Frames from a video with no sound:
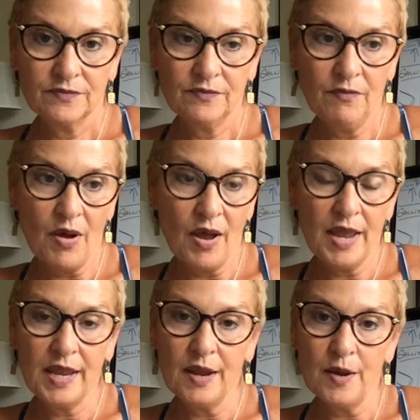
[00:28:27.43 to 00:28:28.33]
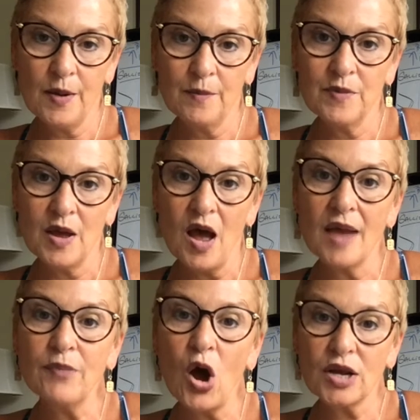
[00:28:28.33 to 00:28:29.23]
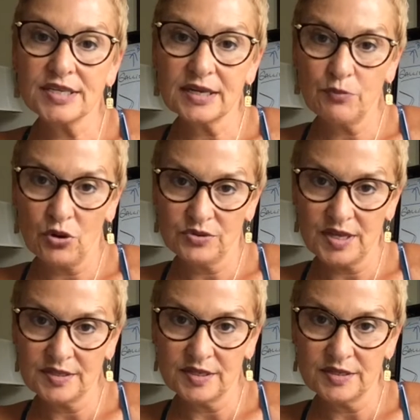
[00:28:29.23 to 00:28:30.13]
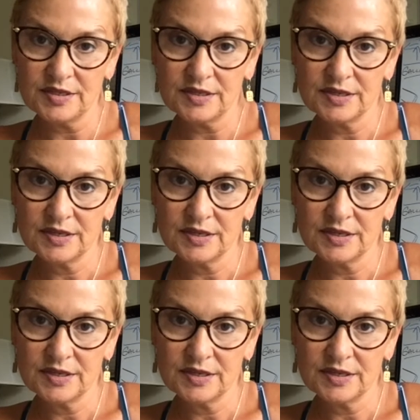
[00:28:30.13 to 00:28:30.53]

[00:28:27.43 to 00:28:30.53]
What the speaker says: by hypoxic processes